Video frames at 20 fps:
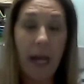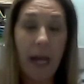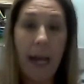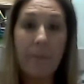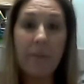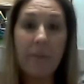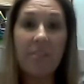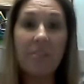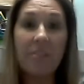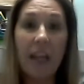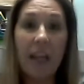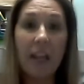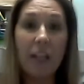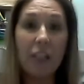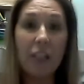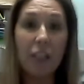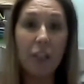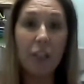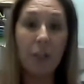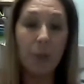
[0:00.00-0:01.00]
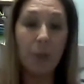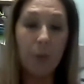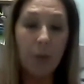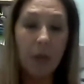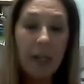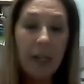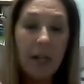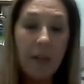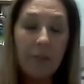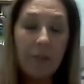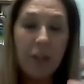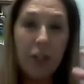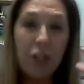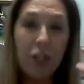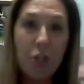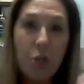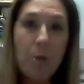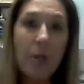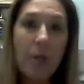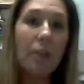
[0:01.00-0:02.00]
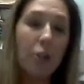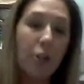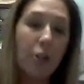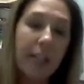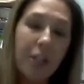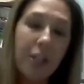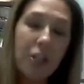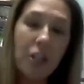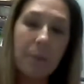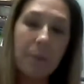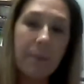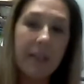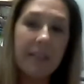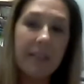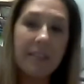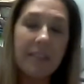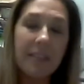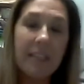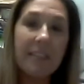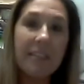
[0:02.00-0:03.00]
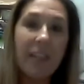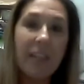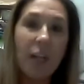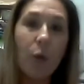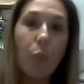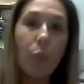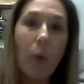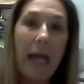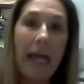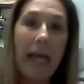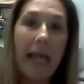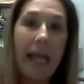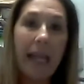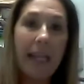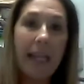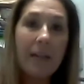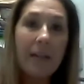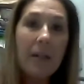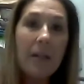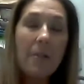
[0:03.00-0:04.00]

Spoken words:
I'm just telling you that you can look at your business in a way